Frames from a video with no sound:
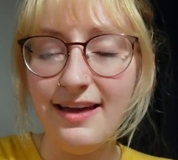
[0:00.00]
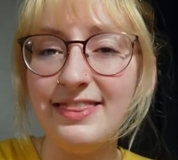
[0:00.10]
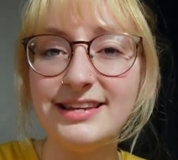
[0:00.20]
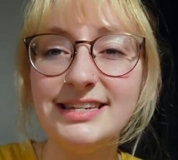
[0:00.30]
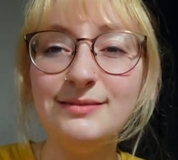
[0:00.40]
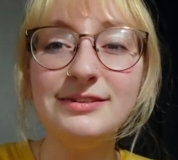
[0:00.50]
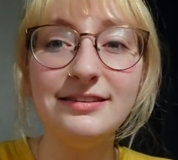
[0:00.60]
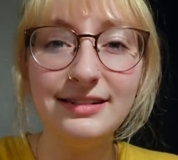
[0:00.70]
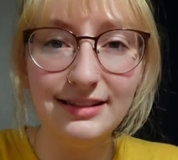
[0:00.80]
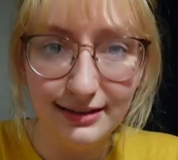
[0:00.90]
That seemed a
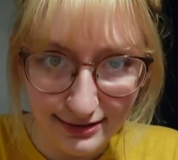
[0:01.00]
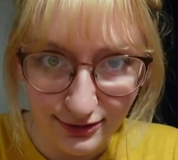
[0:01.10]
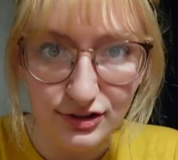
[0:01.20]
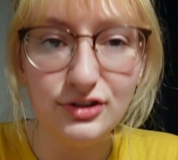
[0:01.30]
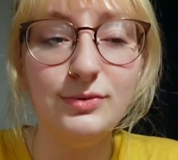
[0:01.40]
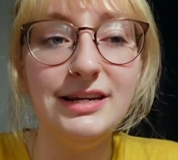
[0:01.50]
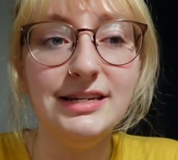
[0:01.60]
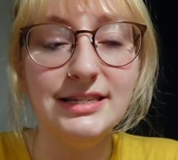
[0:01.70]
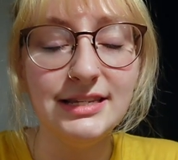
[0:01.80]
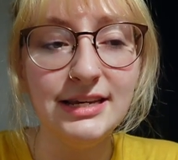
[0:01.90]
little too
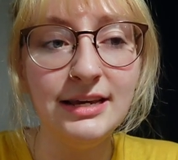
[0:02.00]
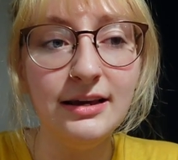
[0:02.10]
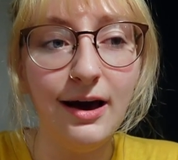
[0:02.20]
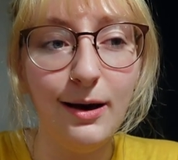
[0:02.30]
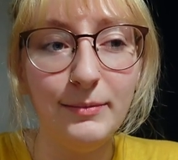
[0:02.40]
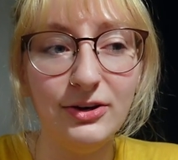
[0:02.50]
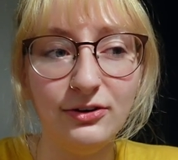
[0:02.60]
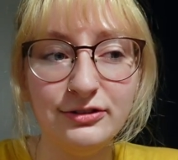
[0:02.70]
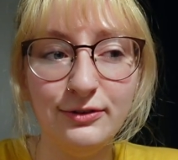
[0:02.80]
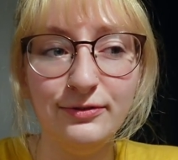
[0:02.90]
easy. Um, it
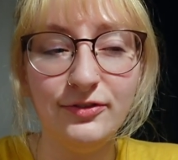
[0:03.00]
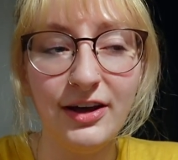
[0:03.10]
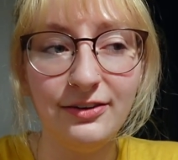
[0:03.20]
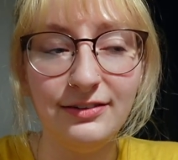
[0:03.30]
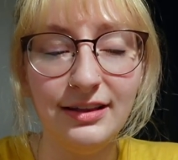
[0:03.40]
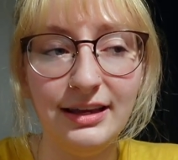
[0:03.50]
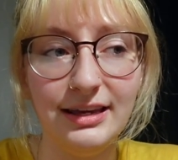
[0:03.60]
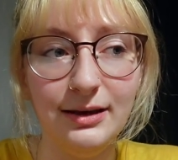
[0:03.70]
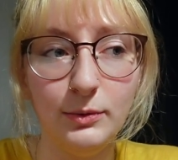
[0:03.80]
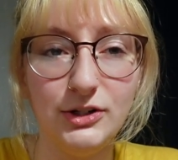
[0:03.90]
also felt like
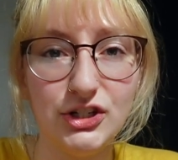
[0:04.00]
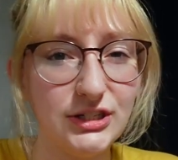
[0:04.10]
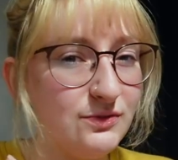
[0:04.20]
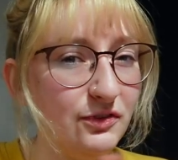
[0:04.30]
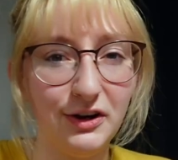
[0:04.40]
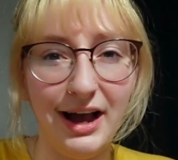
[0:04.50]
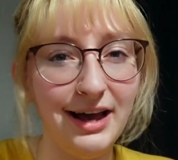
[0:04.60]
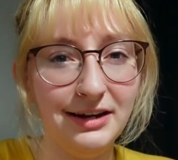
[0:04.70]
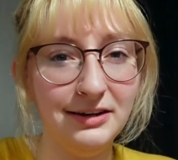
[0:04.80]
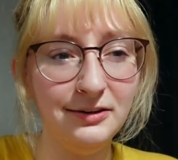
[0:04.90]
it was just
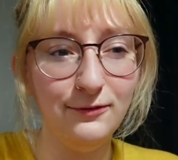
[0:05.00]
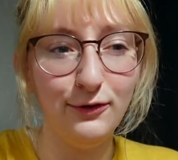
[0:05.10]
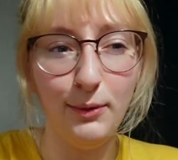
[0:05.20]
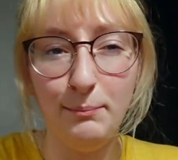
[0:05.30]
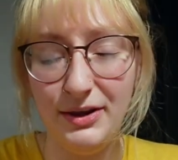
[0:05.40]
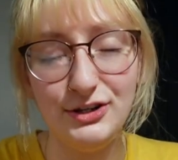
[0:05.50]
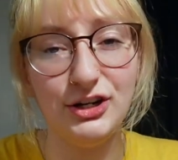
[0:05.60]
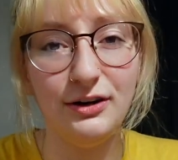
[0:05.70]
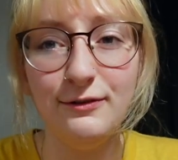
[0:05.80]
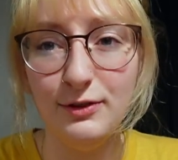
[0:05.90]
forgotten for a big
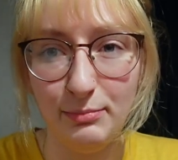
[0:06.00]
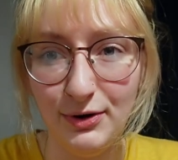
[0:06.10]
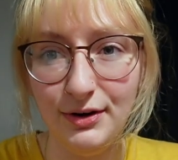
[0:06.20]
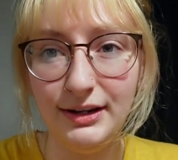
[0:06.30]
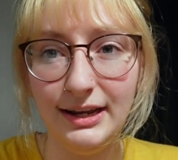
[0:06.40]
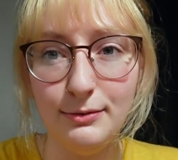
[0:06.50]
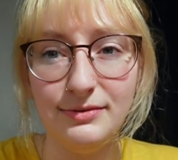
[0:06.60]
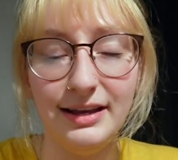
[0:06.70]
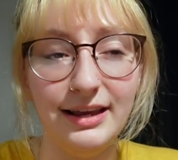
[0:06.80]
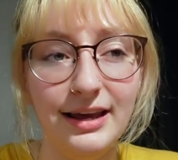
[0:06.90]
chunk of the book. It
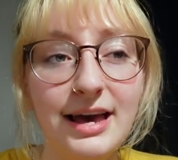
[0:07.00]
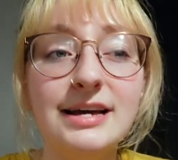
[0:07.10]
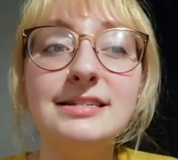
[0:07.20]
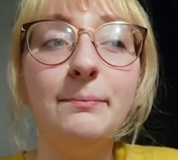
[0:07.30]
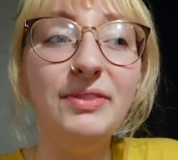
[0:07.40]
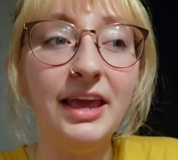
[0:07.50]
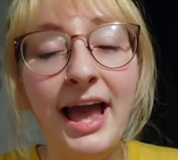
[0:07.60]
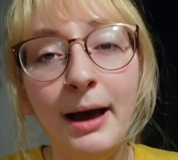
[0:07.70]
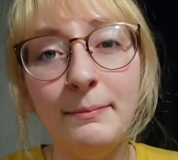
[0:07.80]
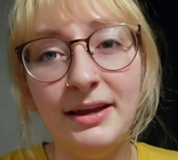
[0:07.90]
like something
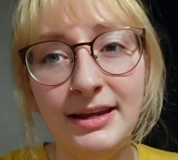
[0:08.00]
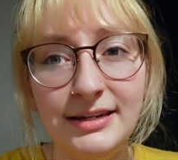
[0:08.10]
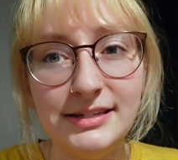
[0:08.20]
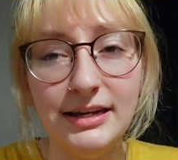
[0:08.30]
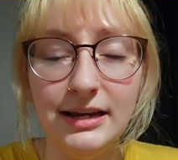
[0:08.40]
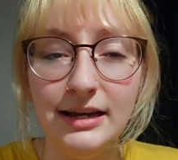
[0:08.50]
happened